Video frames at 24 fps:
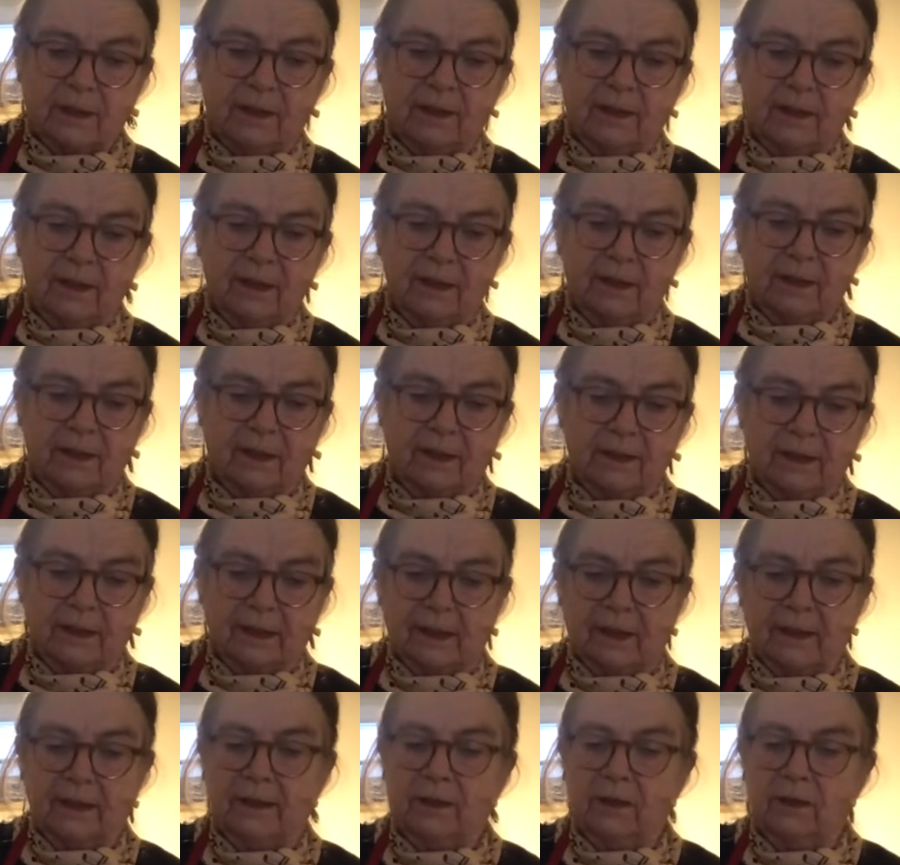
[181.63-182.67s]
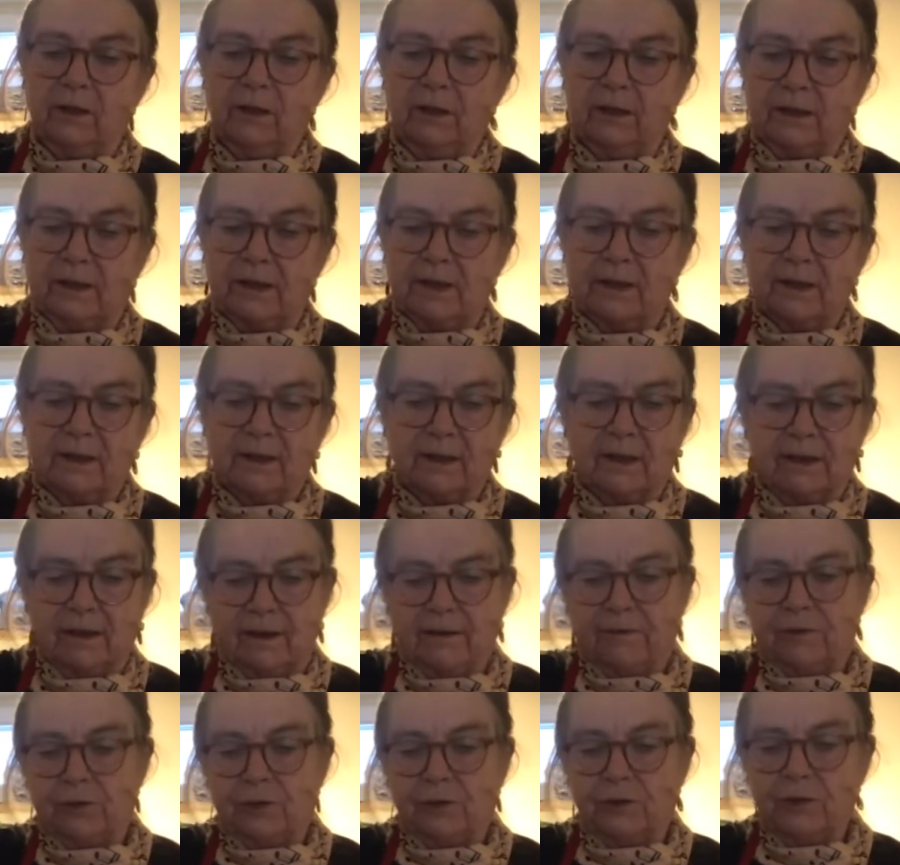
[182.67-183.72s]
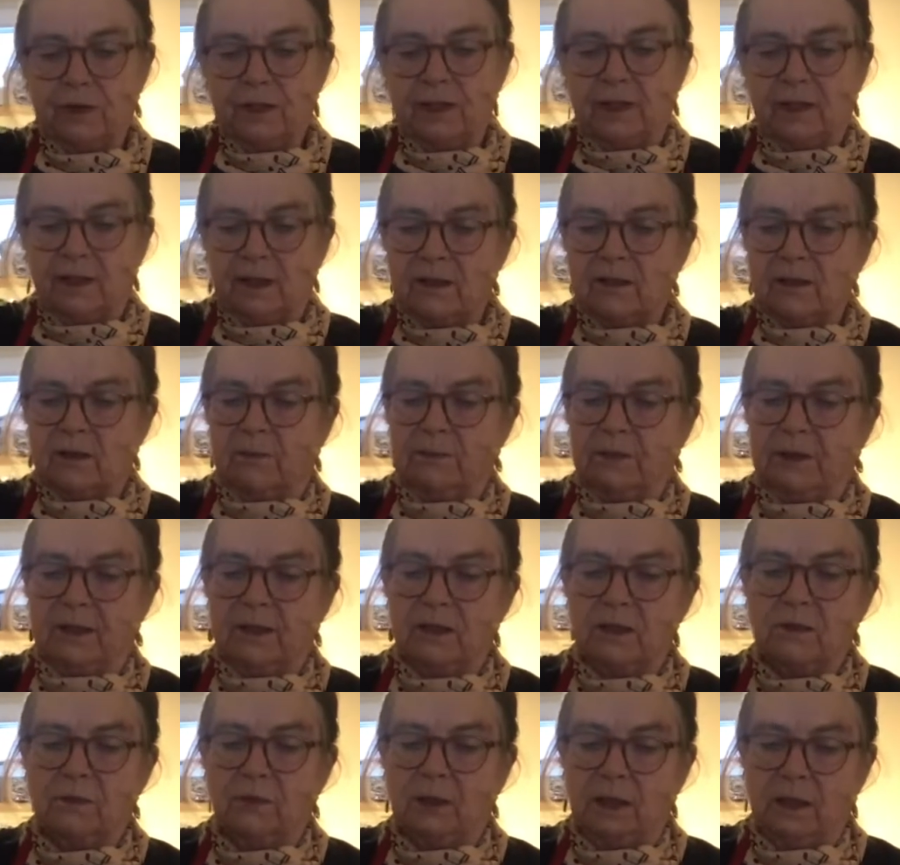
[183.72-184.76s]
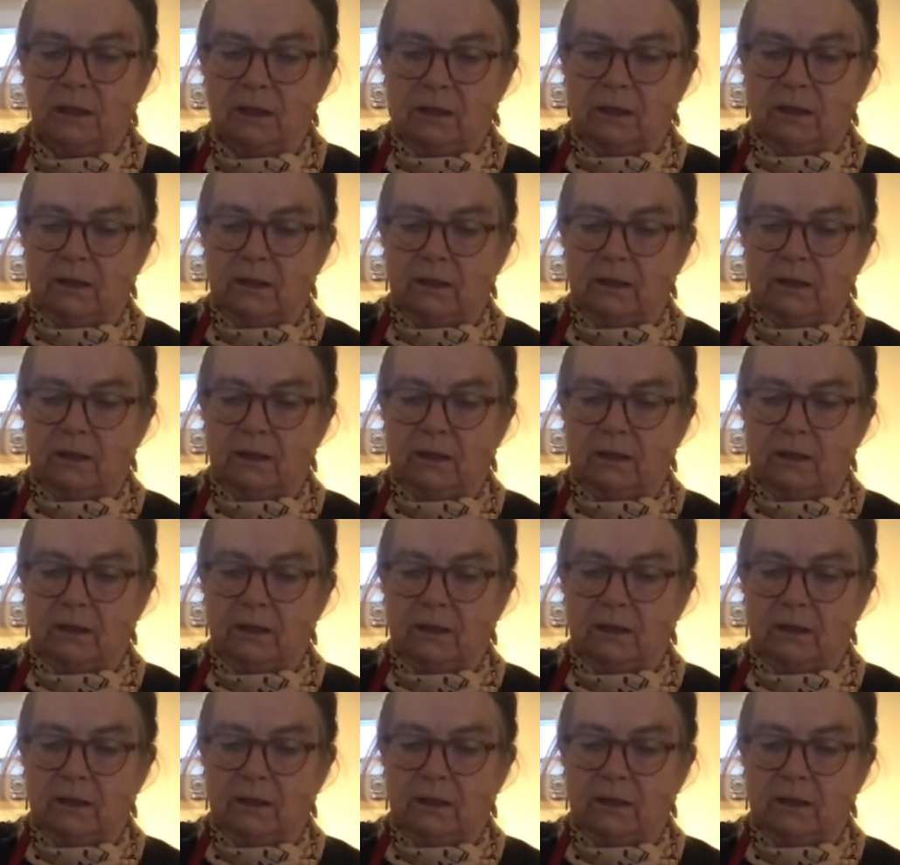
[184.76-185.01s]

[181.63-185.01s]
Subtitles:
in India, I think if you're going to eat something sweet,